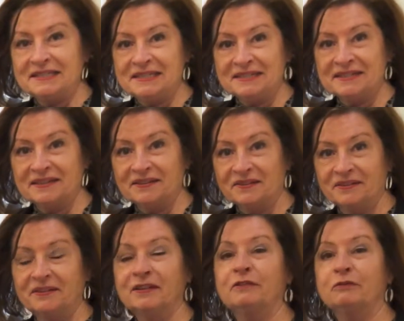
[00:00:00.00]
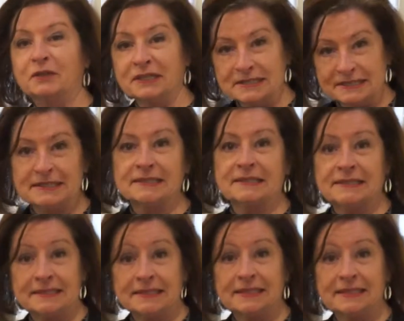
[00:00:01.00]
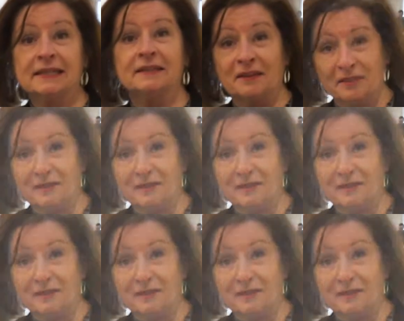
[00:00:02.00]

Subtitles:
detail for consistency in the